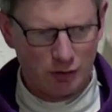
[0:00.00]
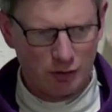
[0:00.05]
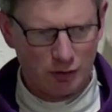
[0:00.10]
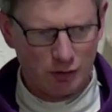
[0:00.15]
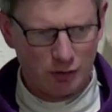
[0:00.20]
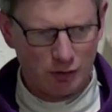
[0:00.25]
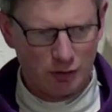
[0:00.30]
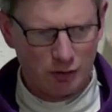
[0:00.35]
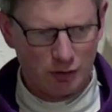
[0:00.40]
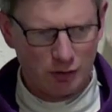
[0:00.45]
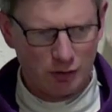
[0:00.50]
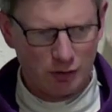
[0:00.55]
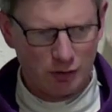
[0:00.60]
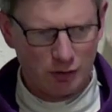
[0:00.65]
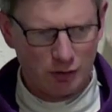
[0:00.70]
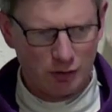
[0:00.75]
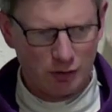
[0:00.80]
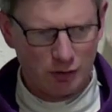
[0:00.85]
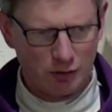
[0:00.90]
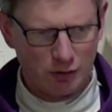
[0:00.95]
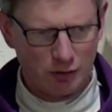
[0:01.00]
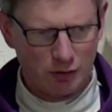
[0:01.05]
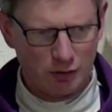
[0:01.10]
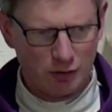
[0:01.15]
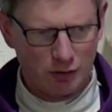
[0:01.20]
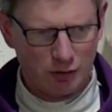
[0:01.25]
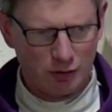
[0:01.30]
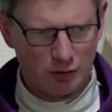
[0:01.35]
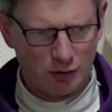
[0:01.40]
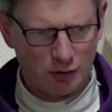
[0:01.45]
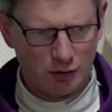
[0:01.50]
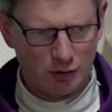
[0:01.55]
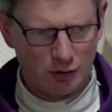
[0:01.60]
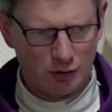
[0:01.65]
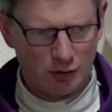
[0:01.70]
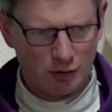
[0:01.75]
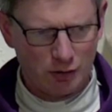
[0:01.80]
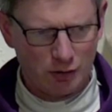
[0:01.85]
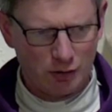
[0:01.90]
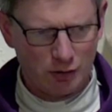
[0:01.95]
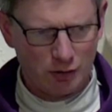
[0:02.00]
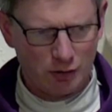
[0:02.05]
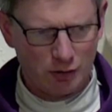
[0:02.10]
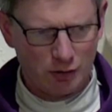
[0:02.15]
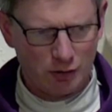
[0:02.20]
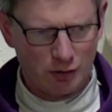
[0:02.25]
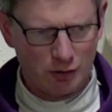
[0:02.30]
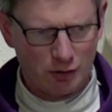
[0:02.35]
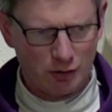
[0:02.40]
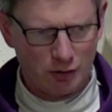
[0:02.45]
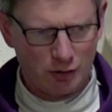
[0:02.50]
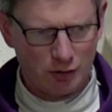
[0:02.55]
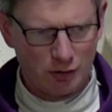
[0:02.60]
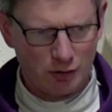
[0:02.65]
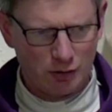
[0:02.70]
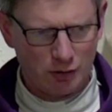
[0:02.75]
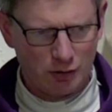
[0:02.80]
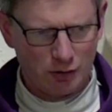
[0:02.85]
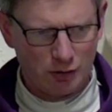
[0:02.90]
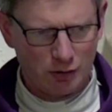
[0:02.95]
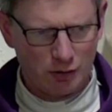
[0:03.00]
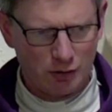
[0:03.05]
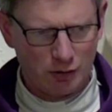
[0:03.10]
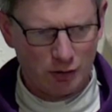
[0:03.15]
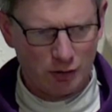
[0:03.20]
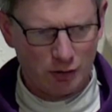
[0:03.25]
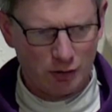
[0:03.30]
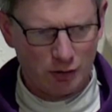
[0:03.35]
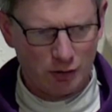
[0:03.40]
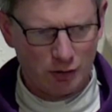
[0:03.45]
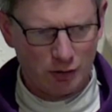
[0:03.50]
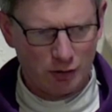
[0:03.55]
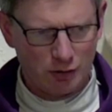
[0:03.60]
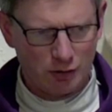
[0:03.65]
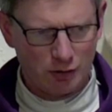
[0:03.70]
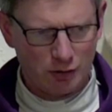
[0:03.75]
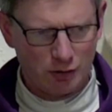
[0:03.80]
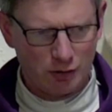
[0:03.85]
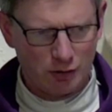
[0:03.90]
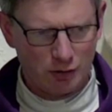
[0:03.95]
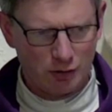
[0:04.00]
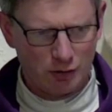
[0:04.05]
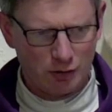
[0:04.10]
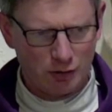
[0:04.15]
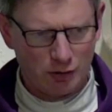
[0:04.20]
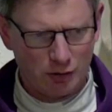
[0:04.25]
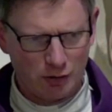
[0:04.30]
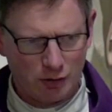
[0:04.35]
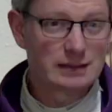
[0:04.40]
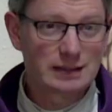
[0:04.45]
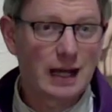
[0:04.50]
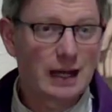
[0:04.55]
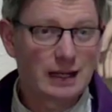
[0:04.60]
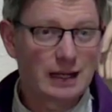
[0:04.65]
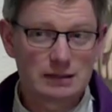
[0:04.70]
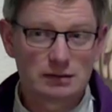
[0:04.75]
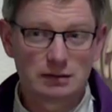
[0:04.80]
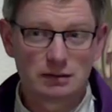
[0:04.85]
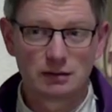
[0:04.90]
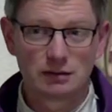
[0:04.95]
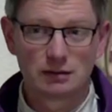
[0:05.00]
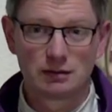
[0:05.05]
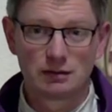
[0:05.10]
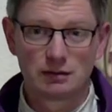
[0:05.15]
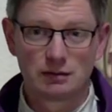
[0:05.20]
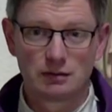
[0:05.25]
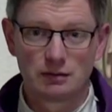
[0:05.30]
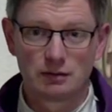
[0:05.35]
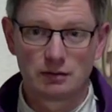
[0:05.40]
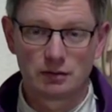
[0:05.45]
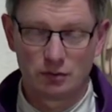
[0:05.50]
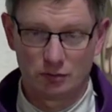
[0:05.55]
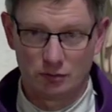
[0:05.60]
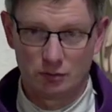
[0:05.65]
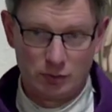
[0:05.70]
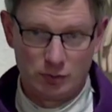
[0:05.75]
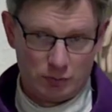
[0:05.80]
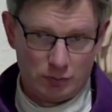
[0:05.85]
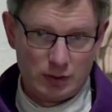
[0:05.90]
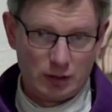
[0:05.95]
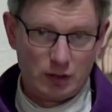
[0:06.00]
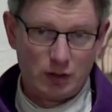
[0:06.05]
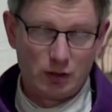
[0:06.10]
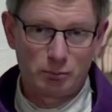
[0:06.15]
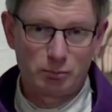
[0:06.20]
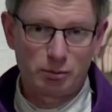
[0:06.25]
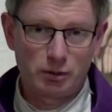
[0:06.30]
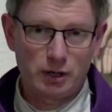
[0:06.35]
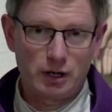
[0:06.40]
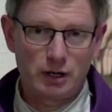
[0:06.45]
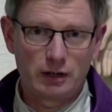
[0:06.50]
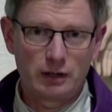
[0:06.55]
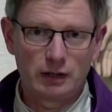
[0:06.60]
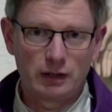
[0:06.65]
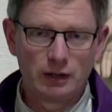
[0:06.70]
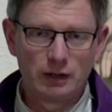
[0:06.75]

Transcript: uh, it's relatively easy in, in, that all you have to do really is ask. You know, we, we call it prayer.